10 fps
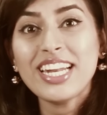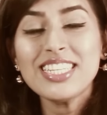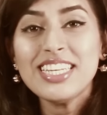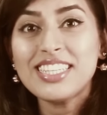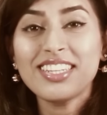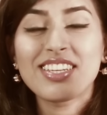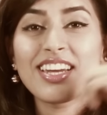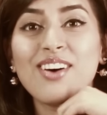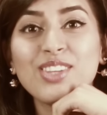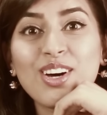wedding season is
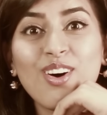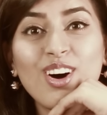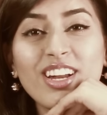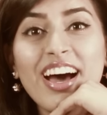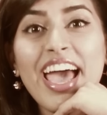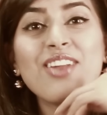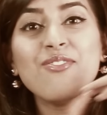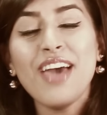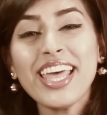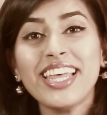around the corner, and
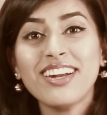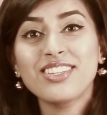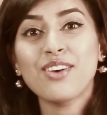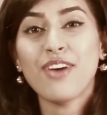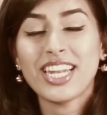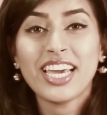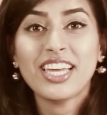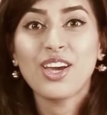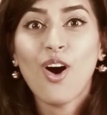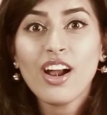when there is a wedding
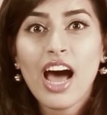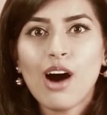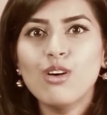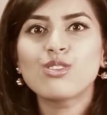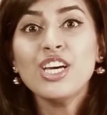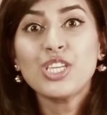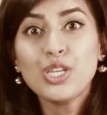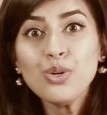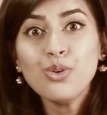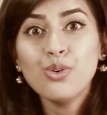in your house,
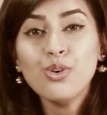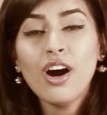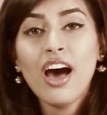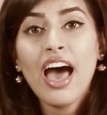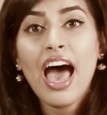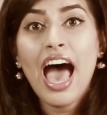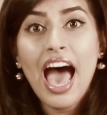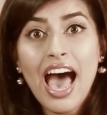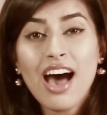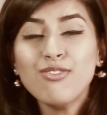you
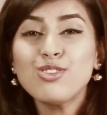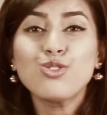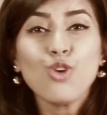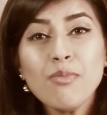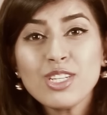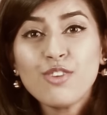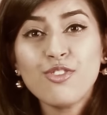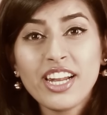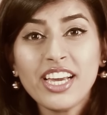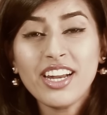have so much of
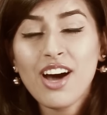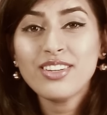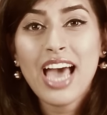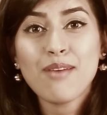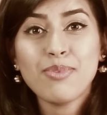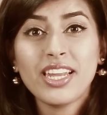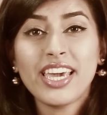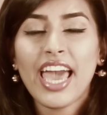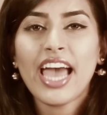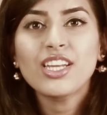running around
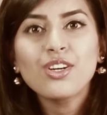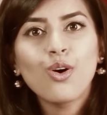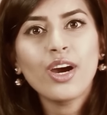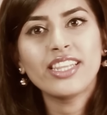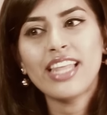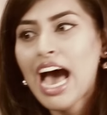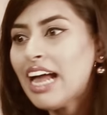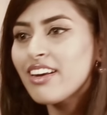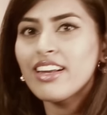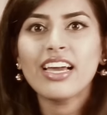happening. And you know, in
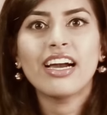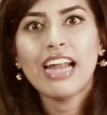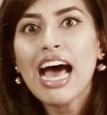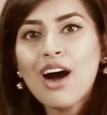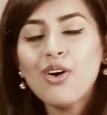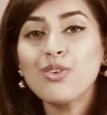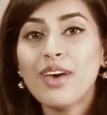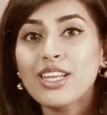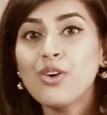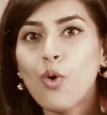that running around,
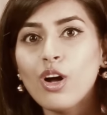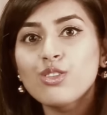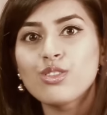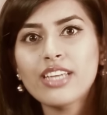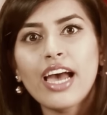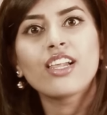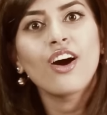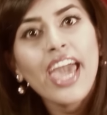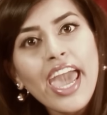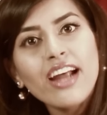when you want to style your
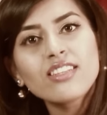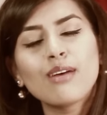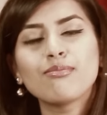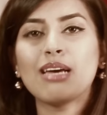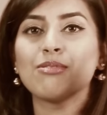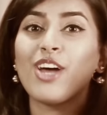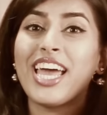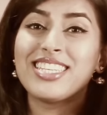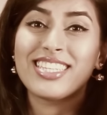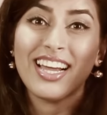hair, sometimes the
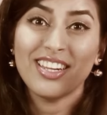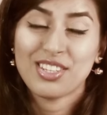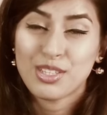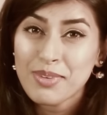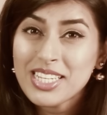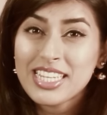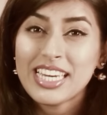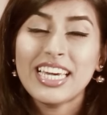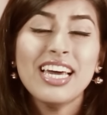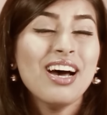hairstylist is
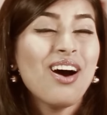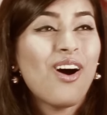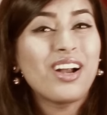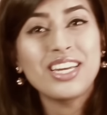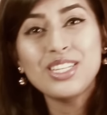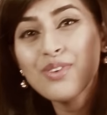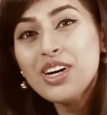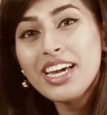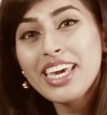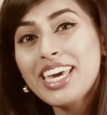busy, or he's
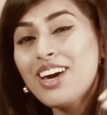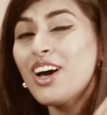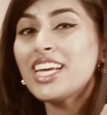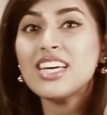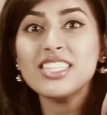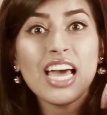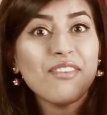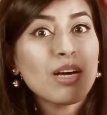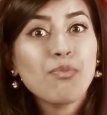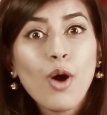working, or he doesn't have
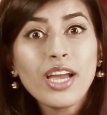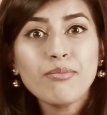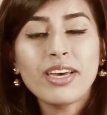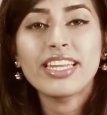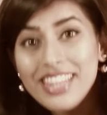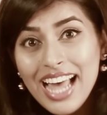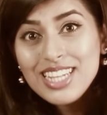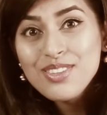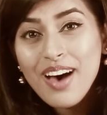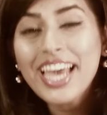an appointment.
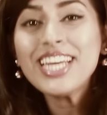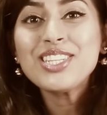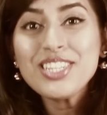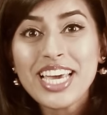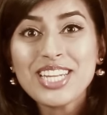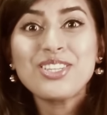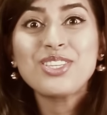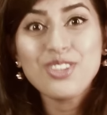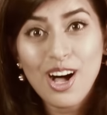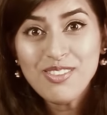That's why today, to
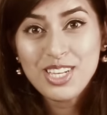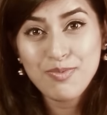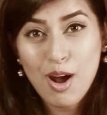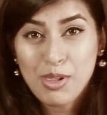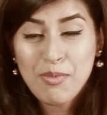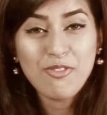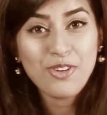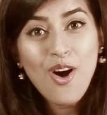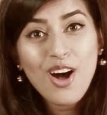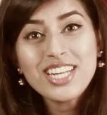solve this problem of
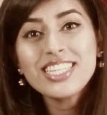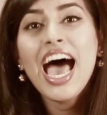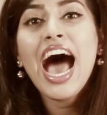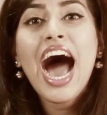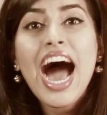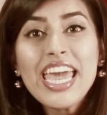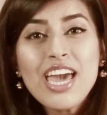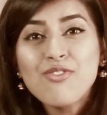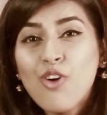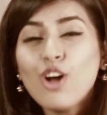yours, I
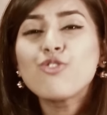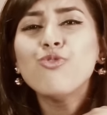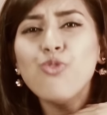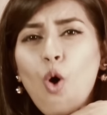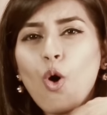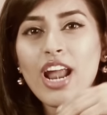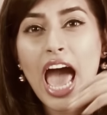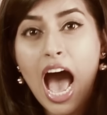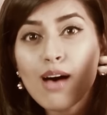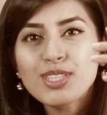have got four
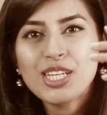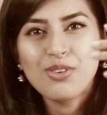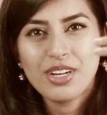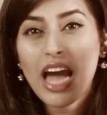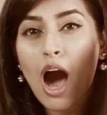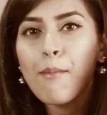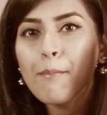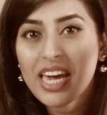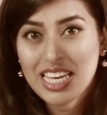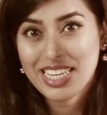absolutely
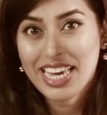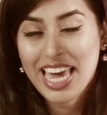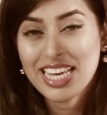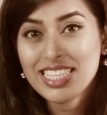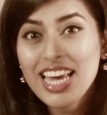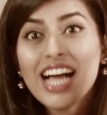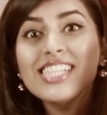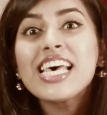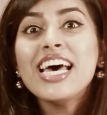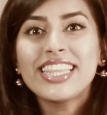amazing
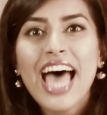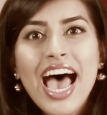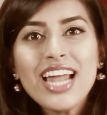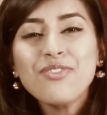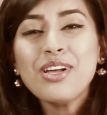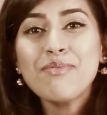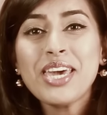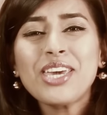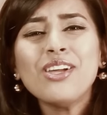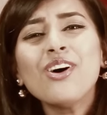hairstyles that will
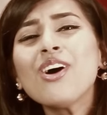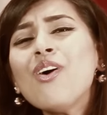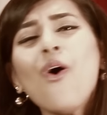make you look